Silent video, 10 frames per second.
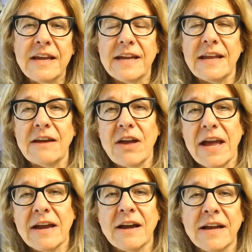and how
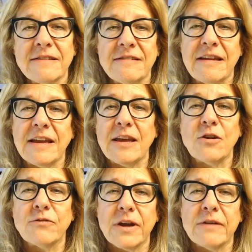AI is taking
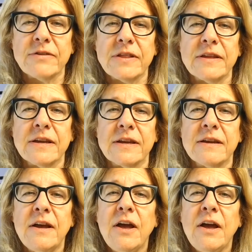over everything.